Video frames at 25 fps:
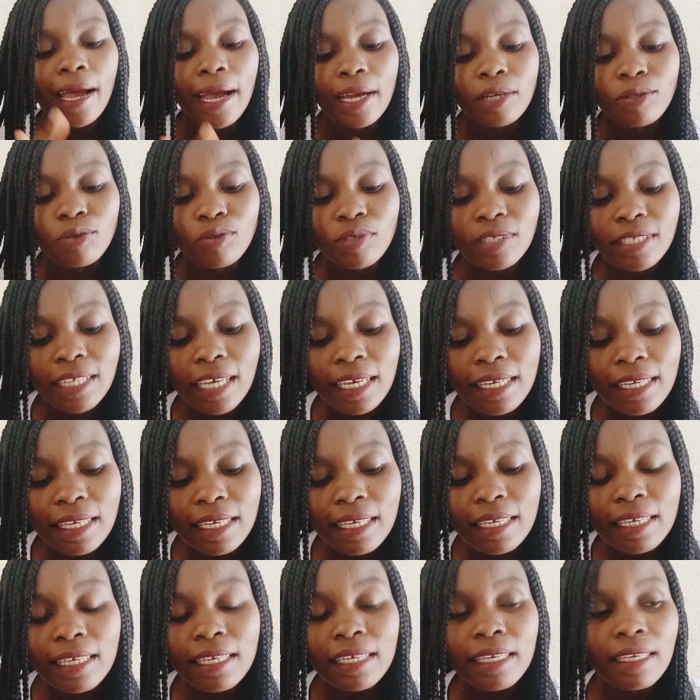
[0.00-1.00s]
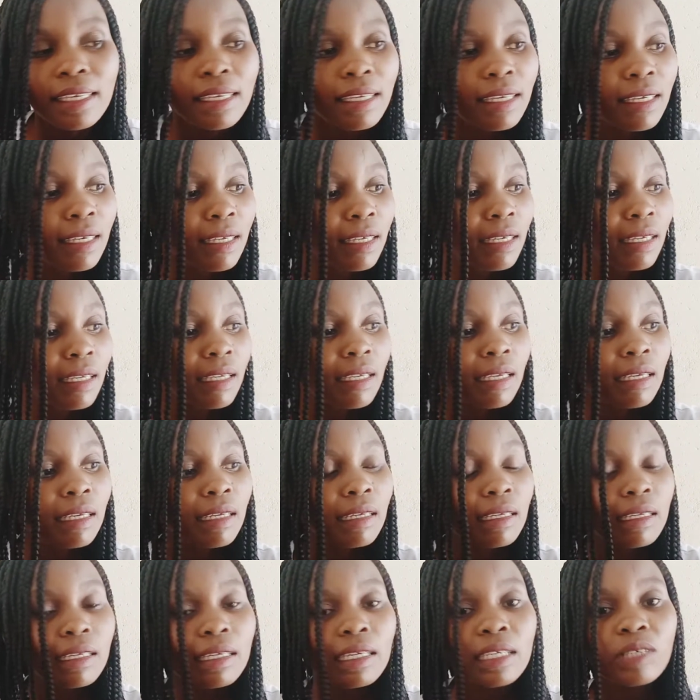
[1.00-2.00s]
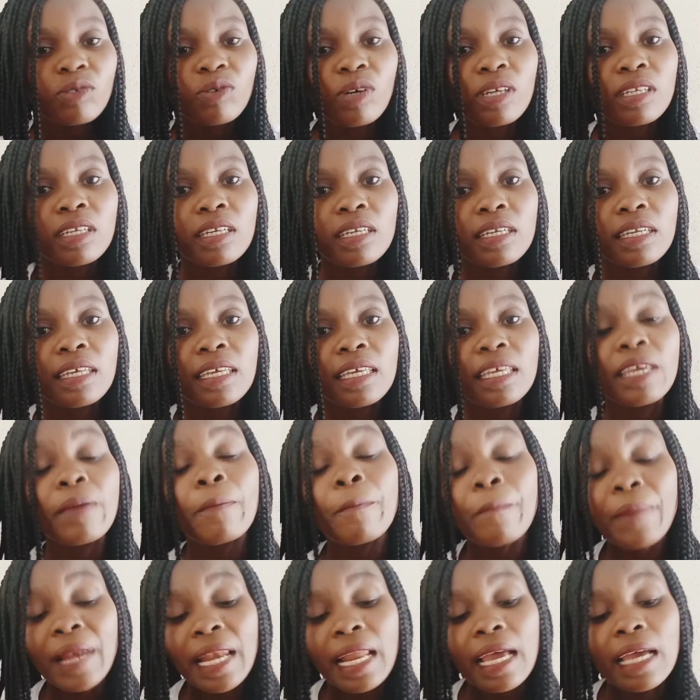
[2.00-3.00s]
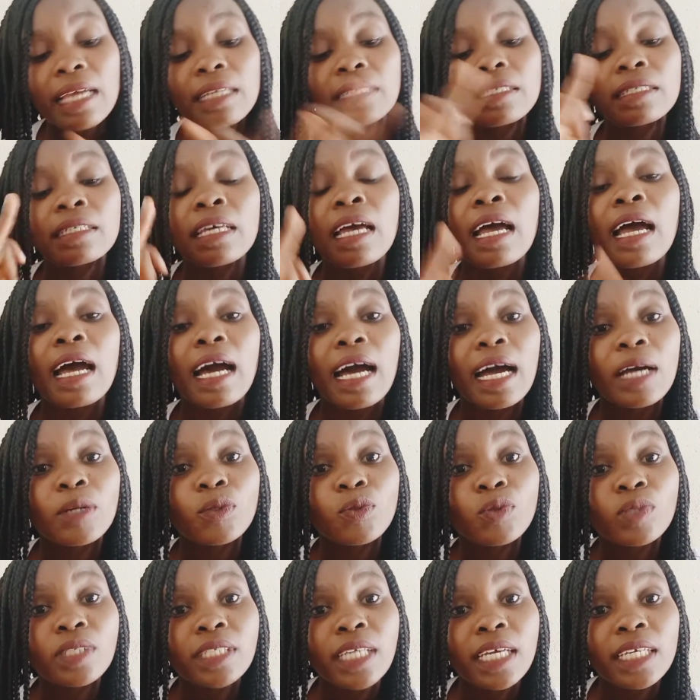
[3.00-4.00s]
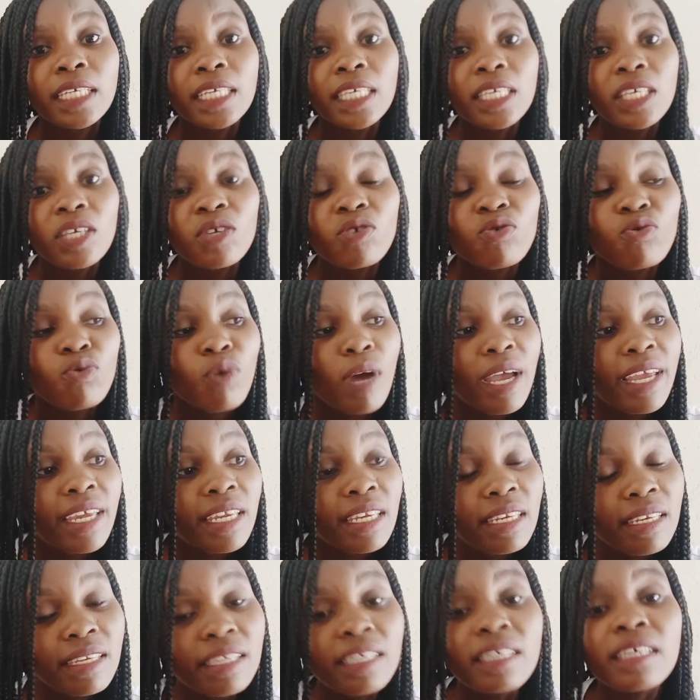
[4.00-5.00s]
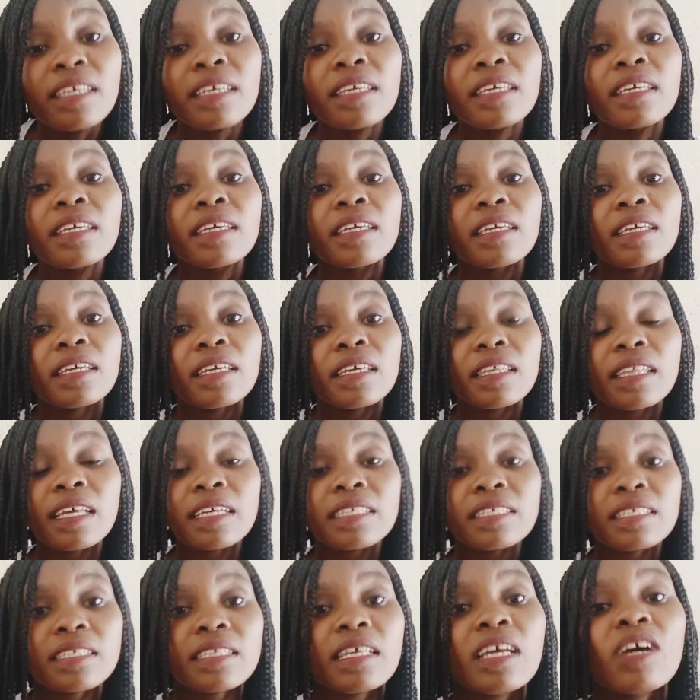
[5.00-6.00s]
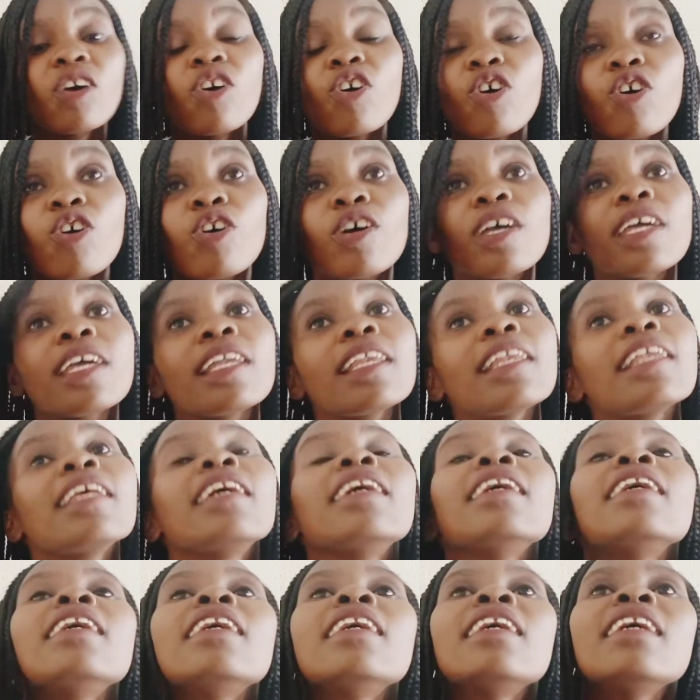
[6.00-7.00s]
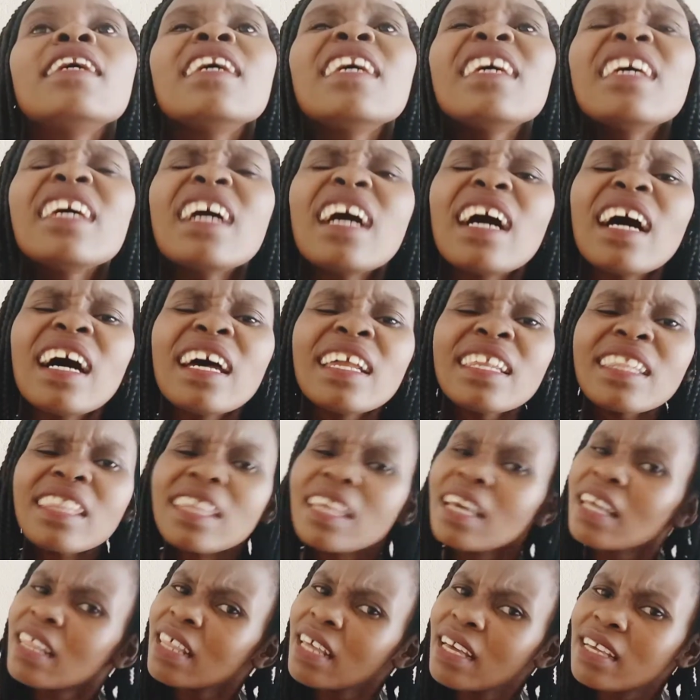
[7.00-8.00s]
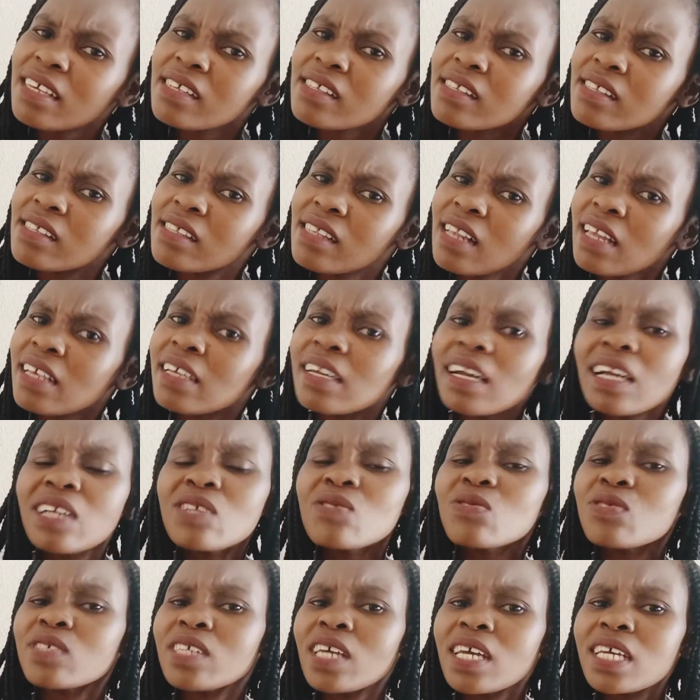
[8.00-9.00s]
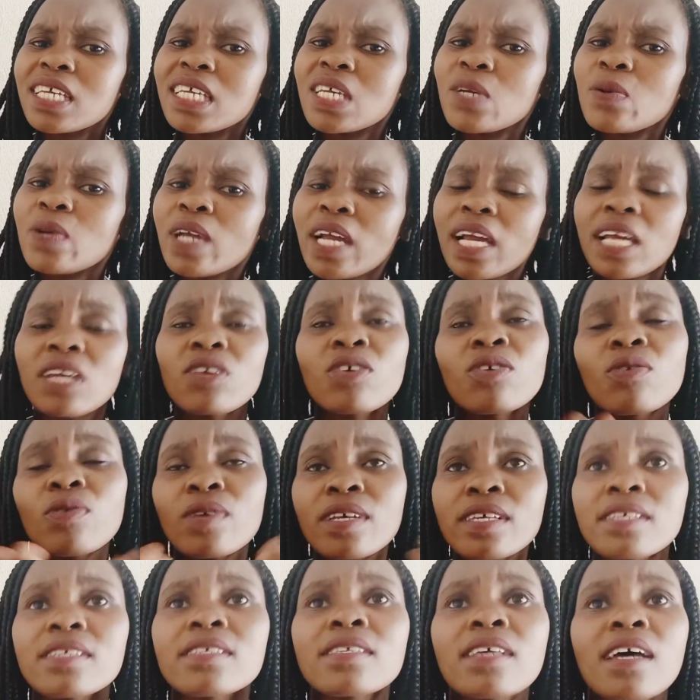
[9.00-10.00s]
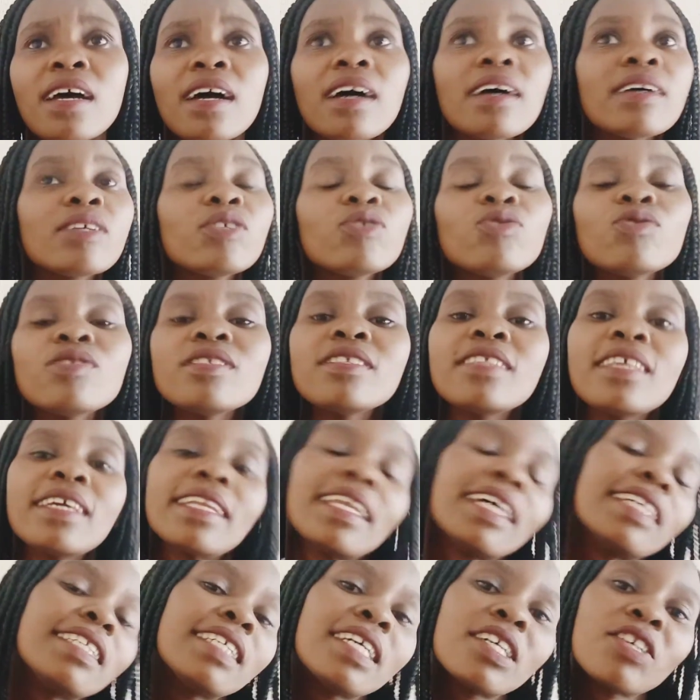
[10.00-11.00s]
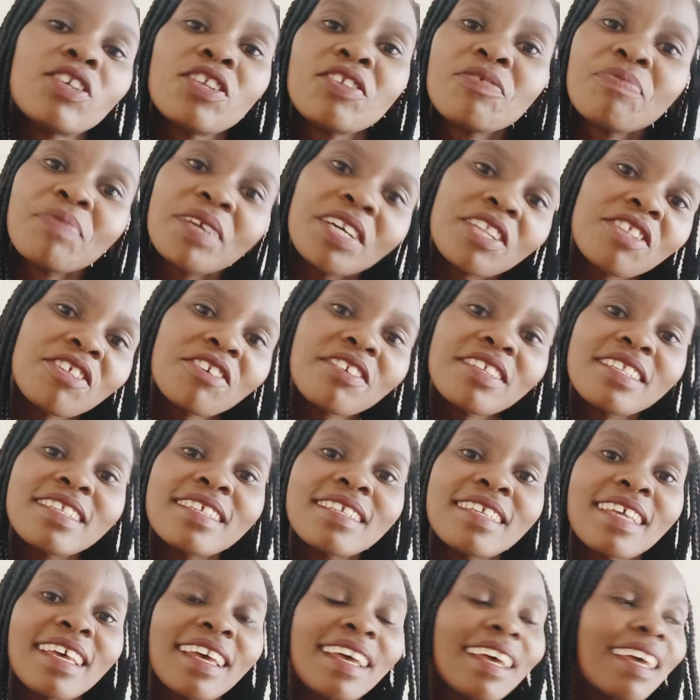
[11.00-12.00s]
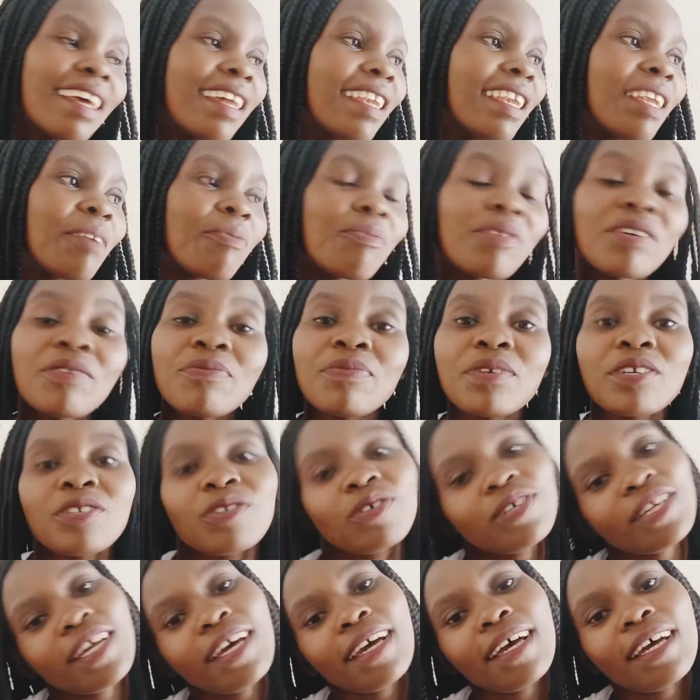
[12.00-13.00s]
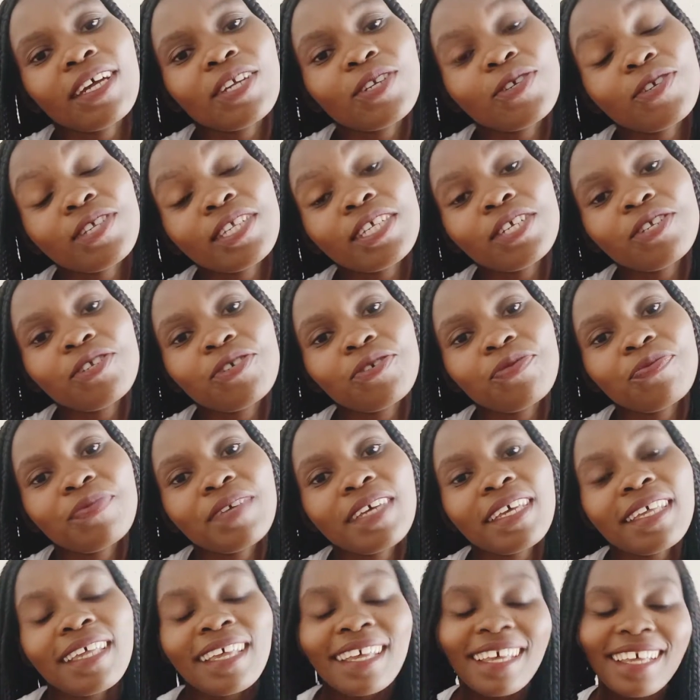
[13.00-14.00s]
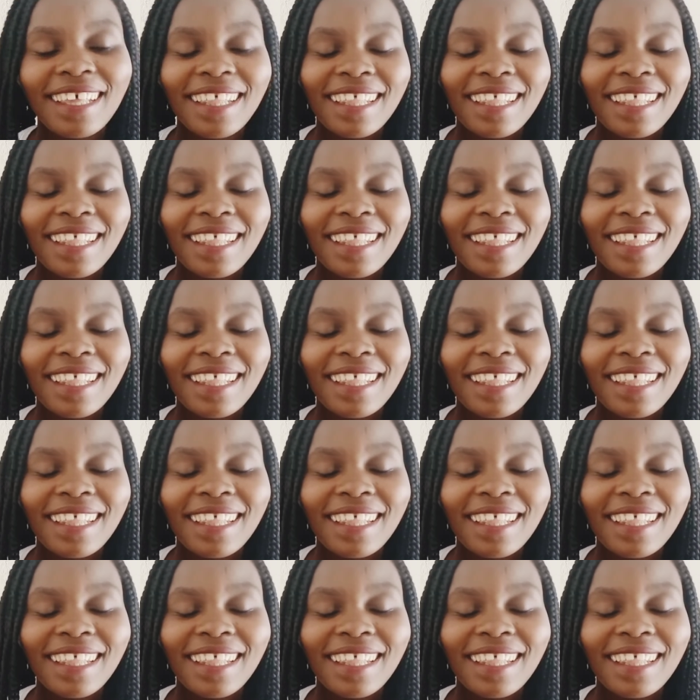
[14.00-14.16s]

atutaki implant, atutaki UID, that is the coil. And the others, like hatutaki, we can always choose the natural methods na maybe tuzitumie.